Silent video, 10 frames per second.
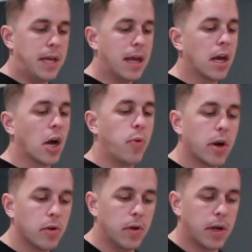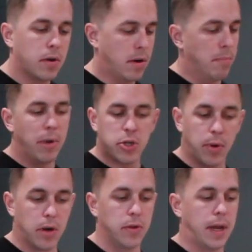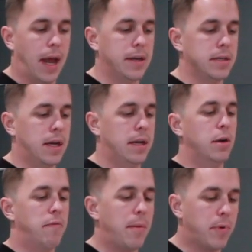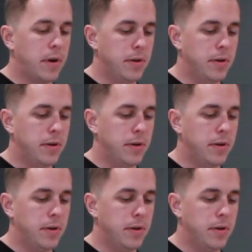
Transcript: taking a quicker look, a much quicker look at November,